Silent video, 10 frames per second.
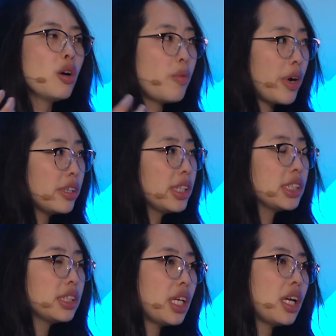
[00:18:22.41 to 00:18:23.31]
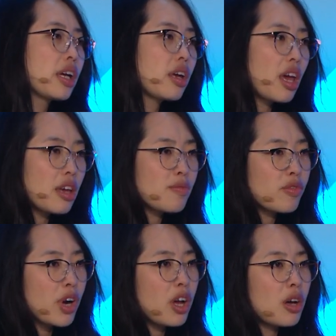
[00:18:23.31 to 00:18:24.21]
where this data came
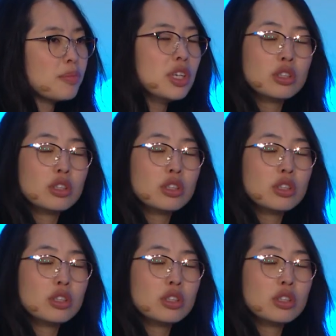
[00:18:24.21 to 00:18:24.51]
from,